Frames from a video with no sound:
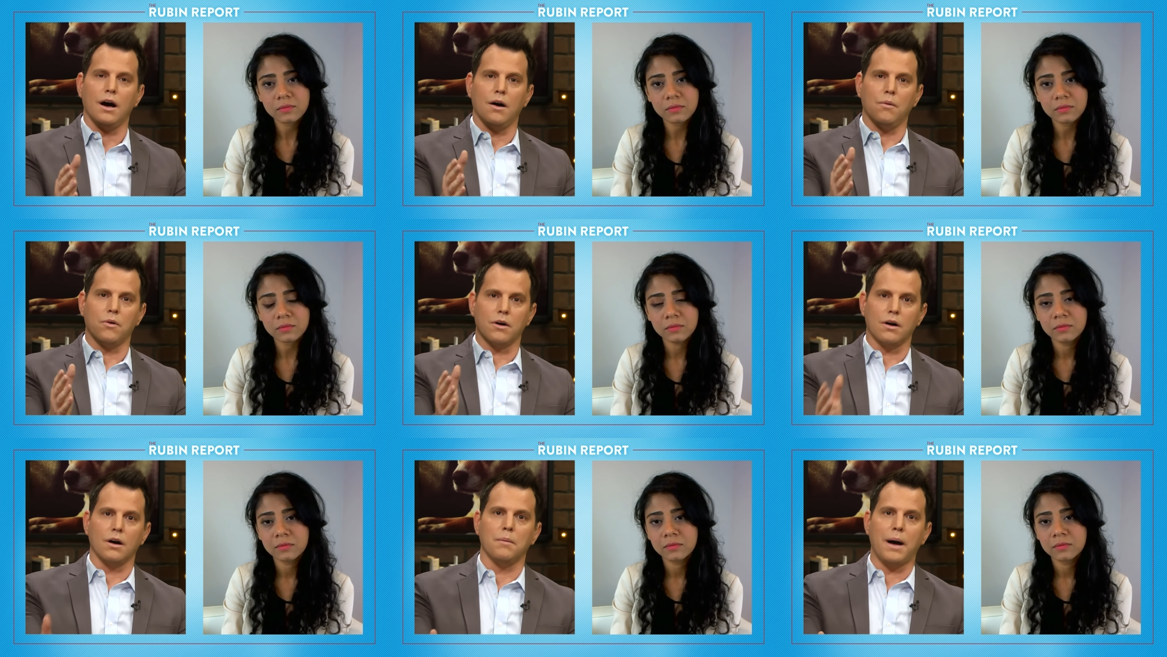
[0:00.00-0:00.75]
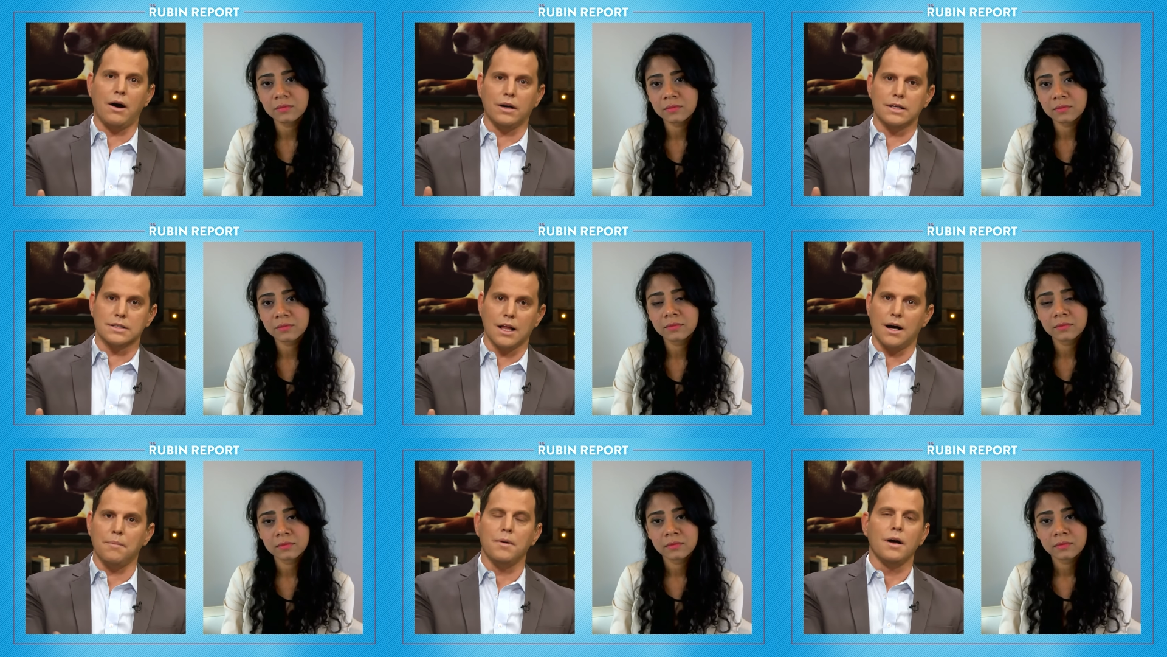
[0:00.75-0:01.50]
Speaker 1: were about
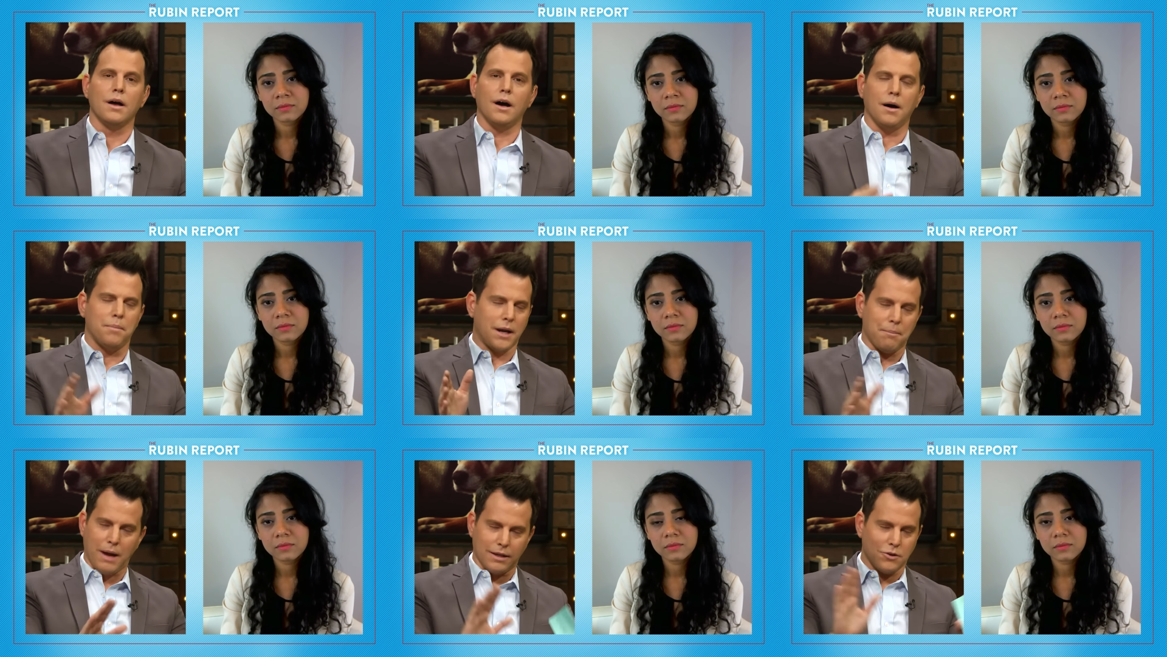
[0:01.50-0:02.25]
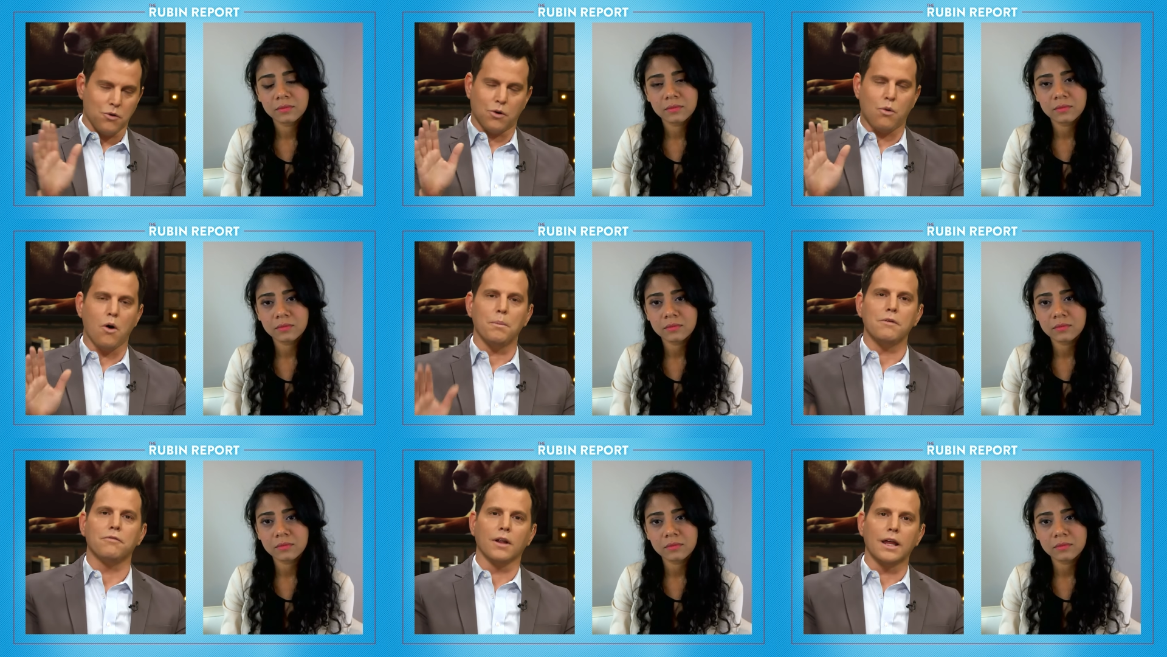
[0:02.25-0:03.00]
Islam. But I don't quote
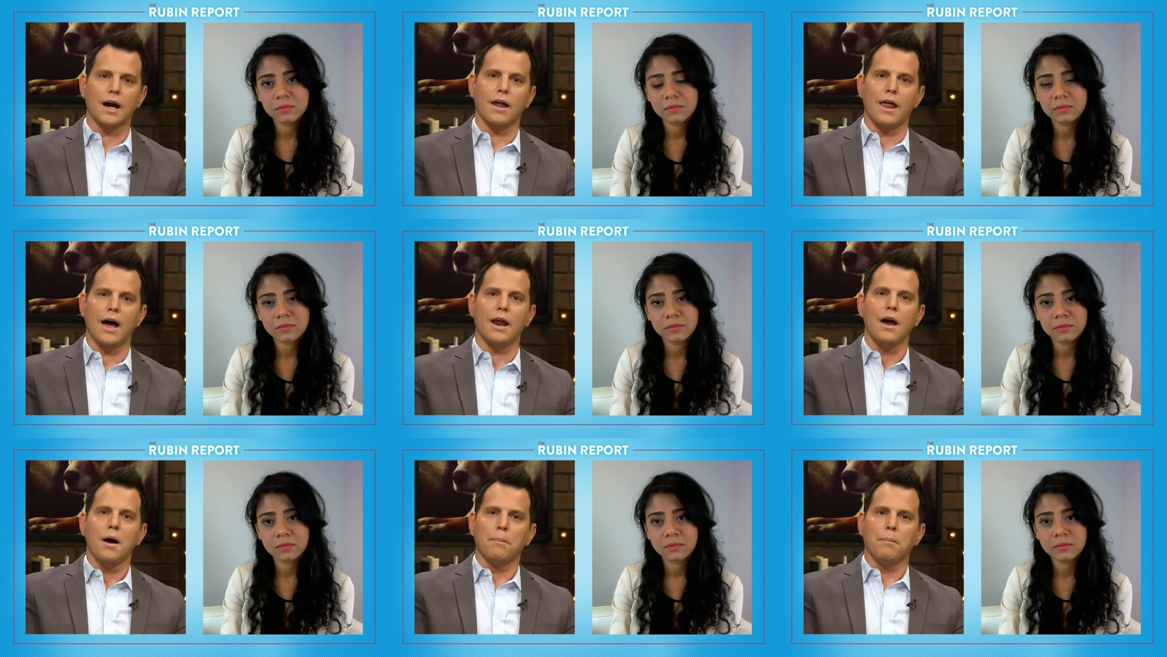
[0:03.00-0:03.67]
me fully on that.